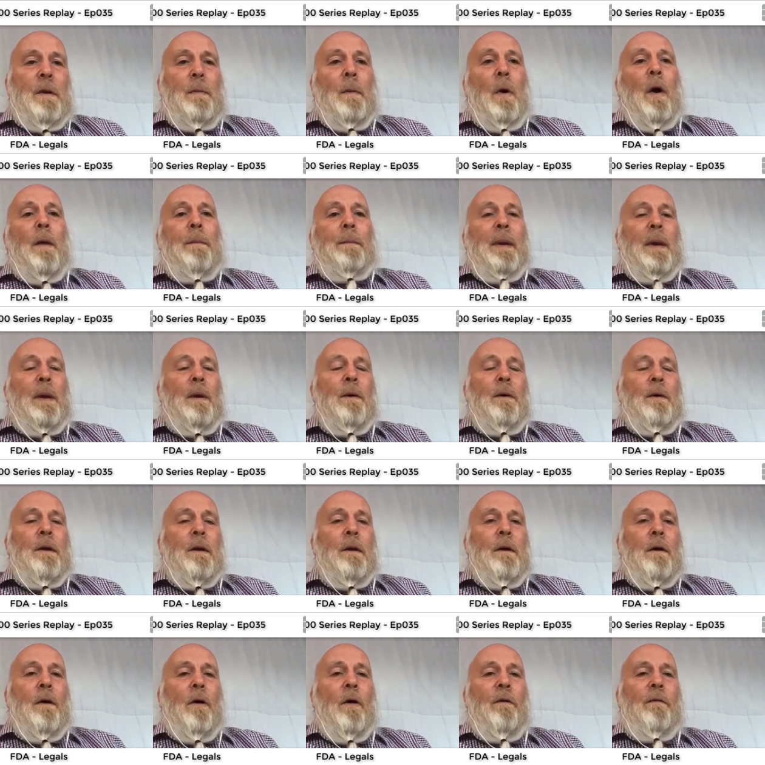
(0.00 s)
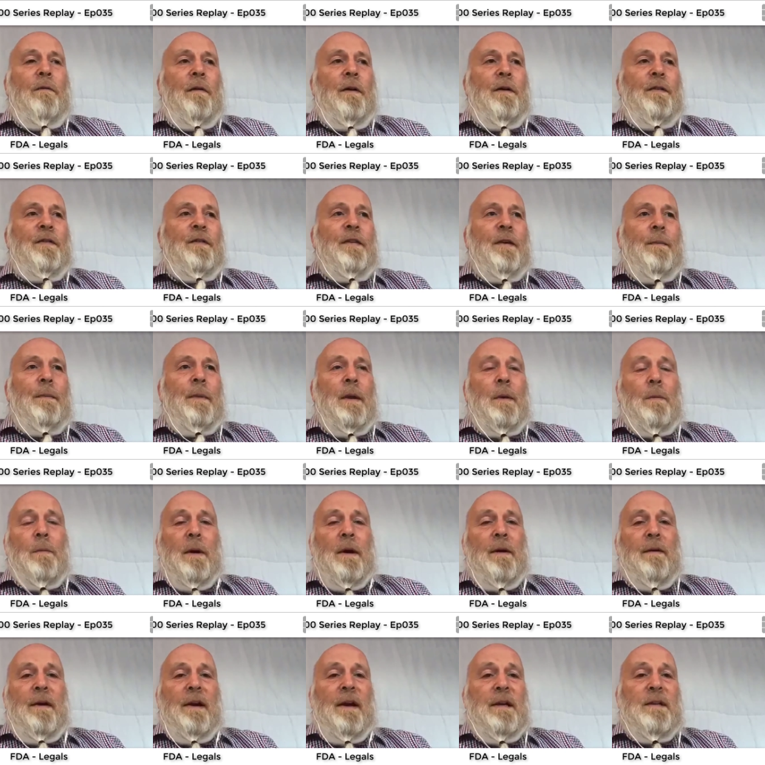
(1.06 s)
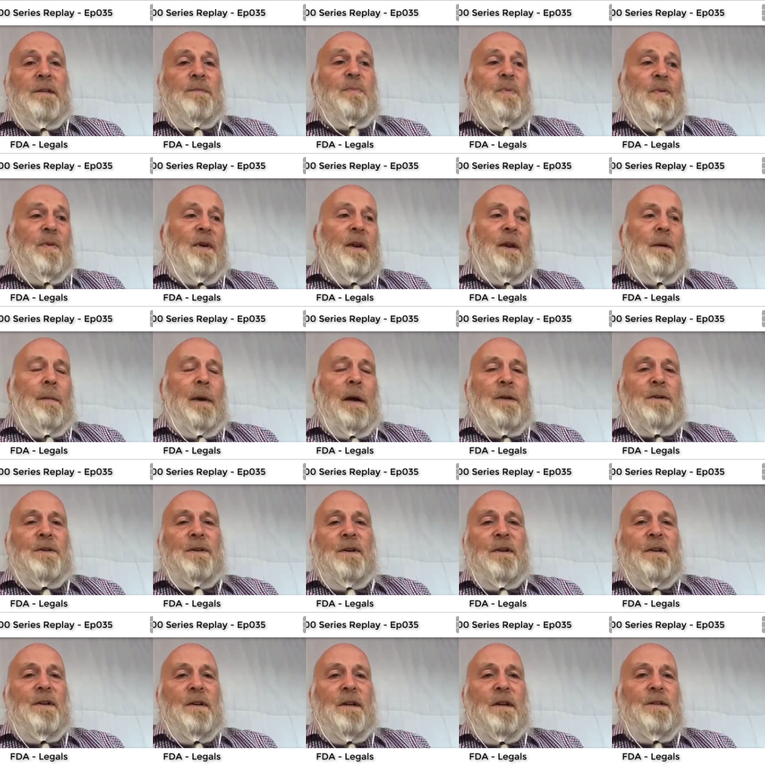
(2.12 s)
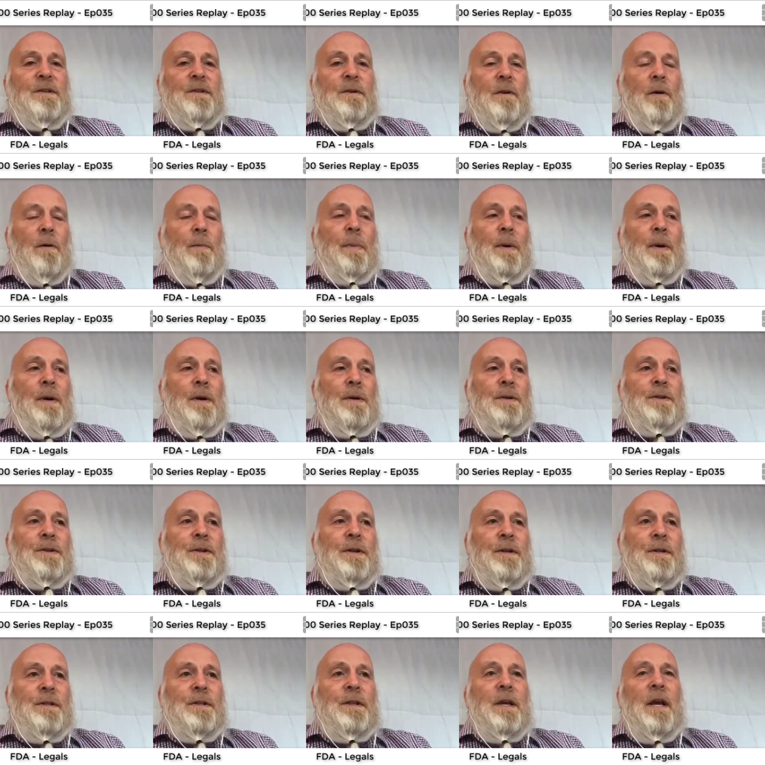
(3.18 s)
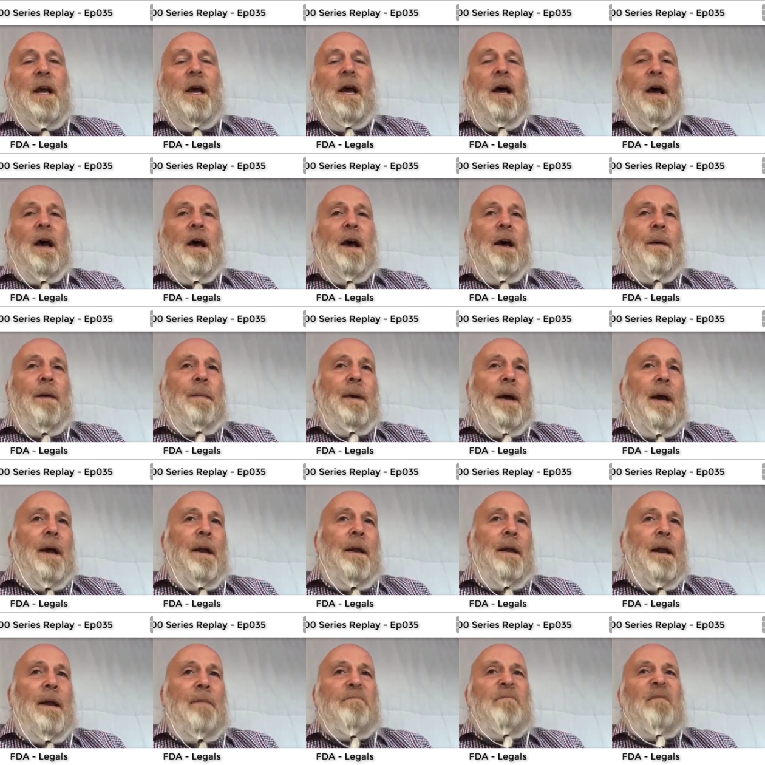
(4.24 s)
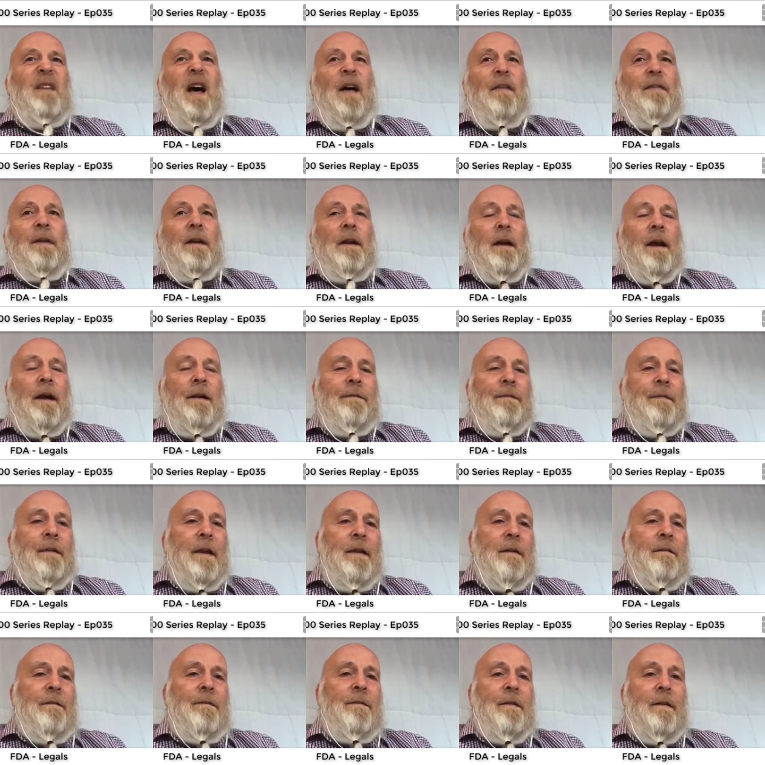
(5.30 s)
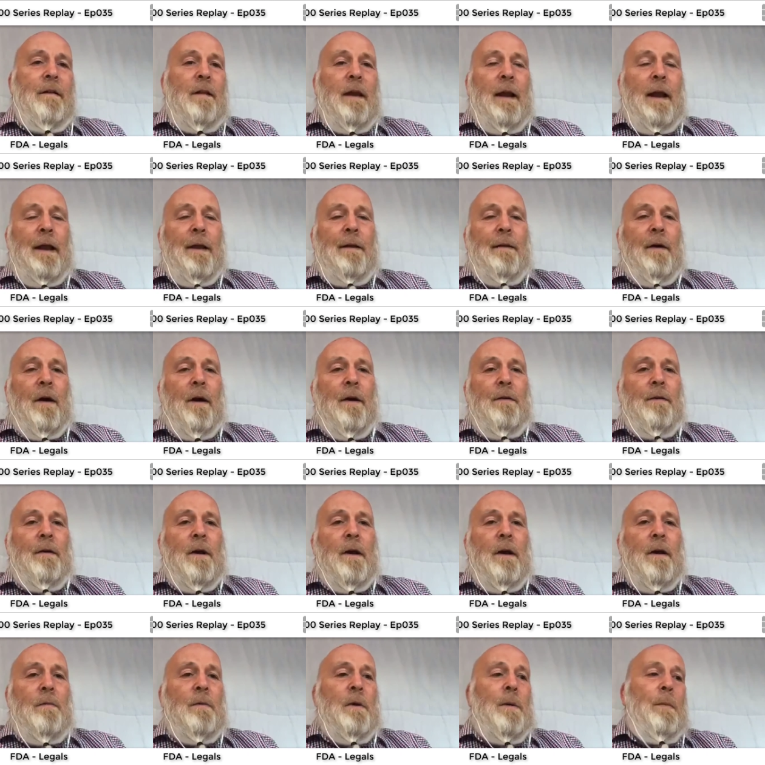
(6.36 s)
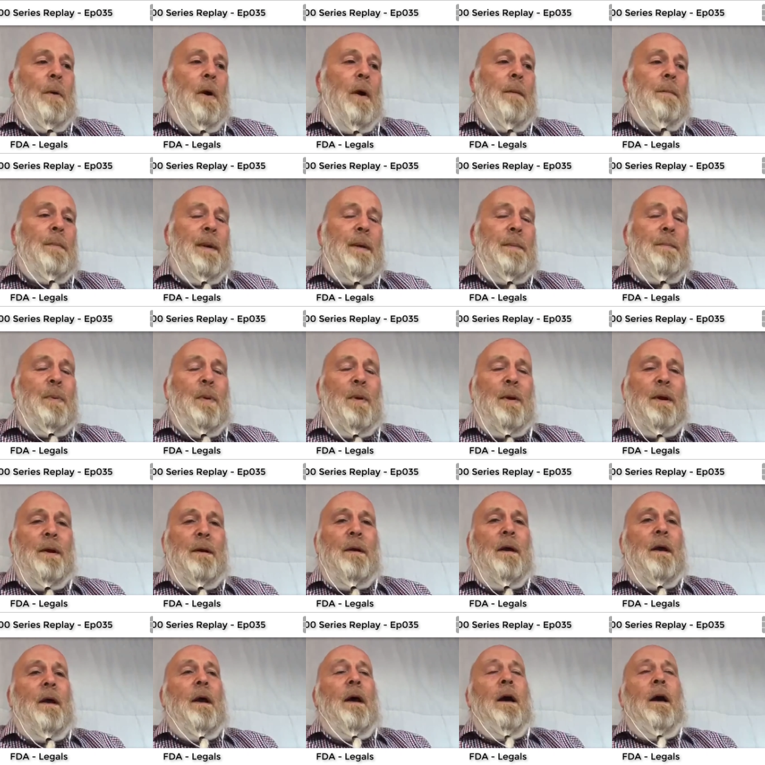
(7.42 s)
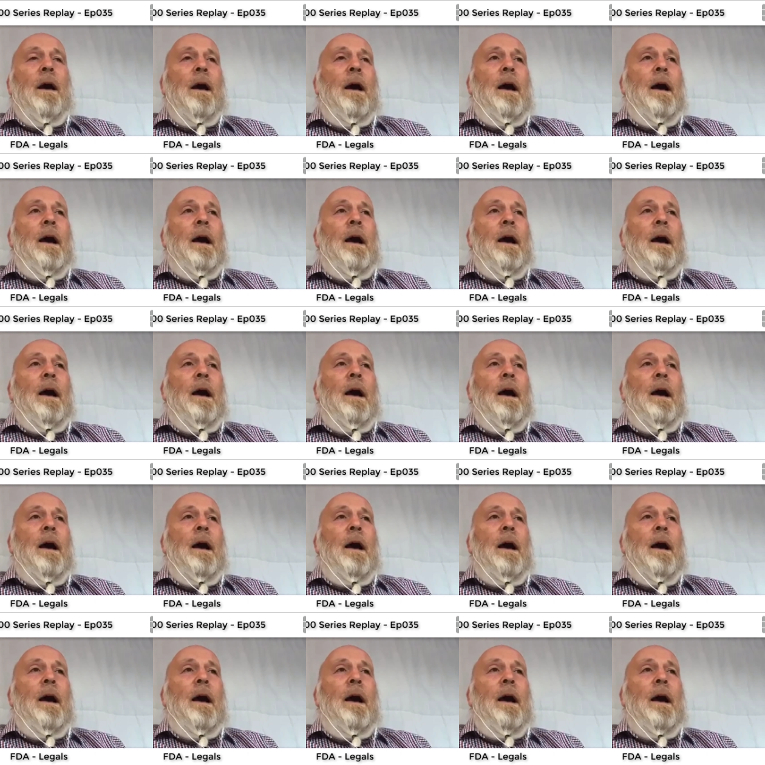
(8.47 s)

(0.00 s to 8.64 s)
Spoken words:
We might be looking at offering something where it is pretty much a conditional purchase and nothing left in for the landowner. We might be putting,